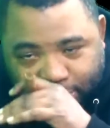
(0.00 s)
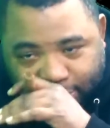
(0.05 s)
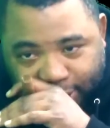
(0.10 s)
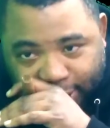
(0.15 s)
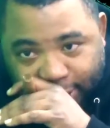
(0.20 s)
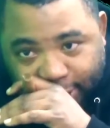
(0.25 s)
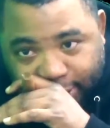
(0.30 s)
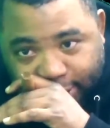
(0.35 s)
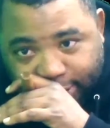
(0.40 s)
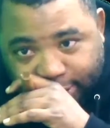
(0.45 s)

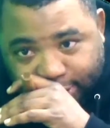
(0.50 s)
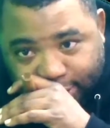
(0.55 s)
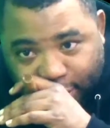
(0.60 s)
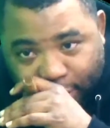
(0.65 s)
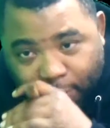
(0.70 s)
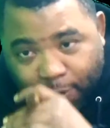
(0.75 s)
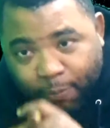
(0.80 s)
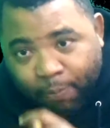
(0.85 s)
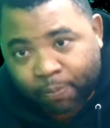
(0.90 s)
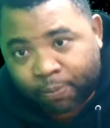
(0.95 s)
sir.
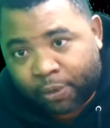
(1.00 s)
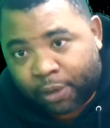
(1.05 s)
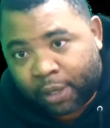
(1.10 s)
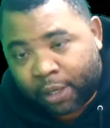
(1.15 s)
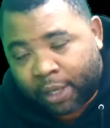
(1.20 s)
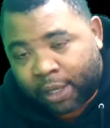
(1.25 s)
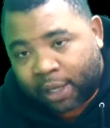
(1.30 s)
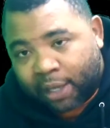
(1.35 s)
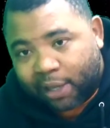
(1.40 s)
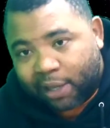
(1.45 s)
So
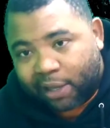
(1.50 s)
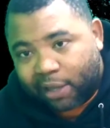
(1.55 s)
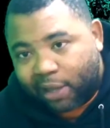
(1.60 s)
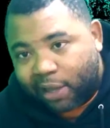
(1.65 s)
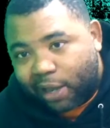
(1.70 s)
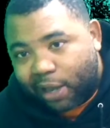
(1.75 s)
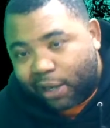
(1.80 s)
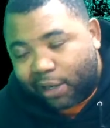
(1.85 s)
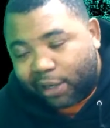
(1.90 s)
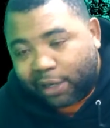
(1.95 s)

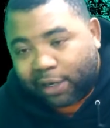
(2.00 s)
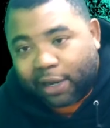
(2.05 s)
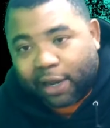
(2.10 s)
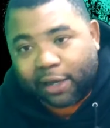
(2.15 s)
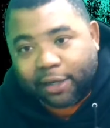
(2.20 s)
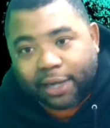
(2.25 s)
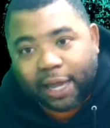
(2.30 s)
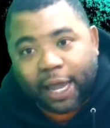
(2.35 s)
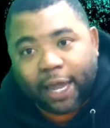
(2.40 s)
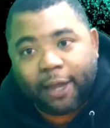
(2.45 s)
at the end
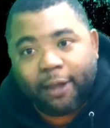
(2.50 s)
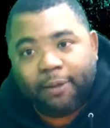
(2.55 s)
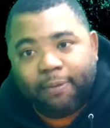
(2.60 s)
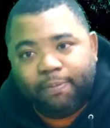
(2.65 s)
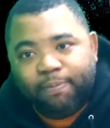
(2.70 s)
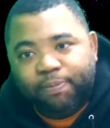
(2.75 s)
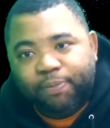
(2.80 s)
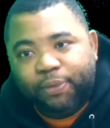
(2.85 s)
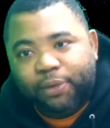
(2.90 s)
of the day,